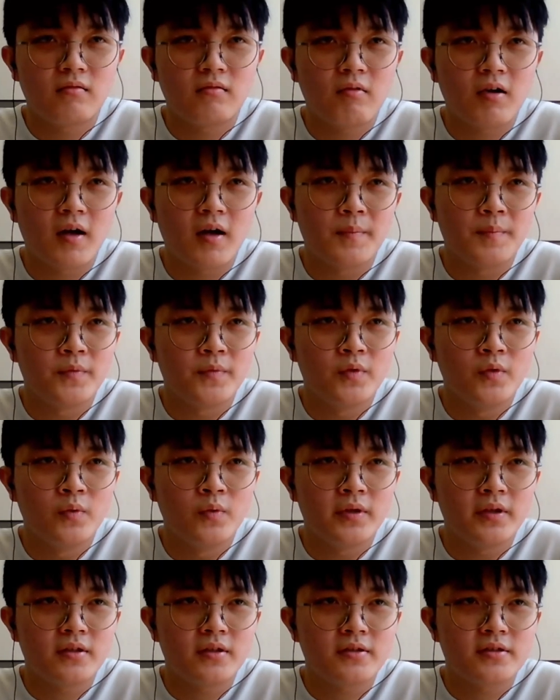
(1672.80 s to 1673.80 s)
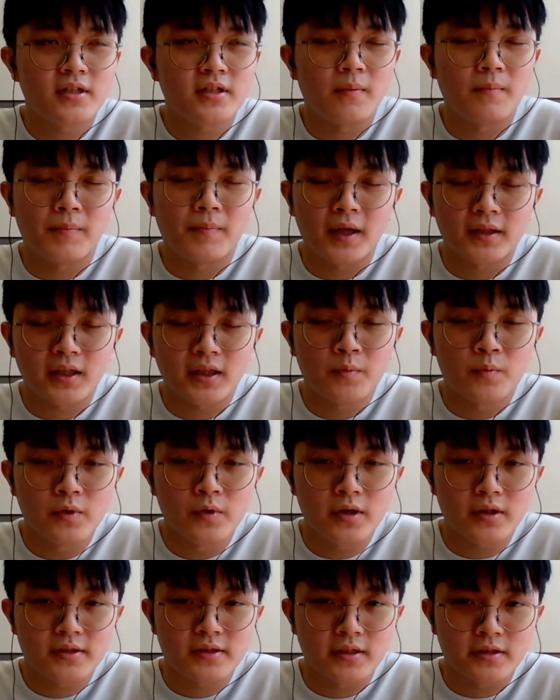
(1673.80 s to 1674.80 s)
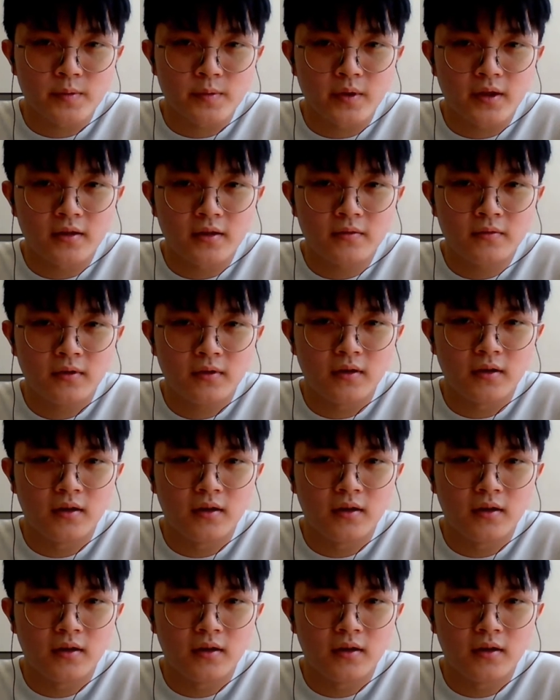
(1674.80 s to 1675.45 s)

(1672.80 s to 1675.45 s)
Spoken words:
now I'm doing some part-time works as well,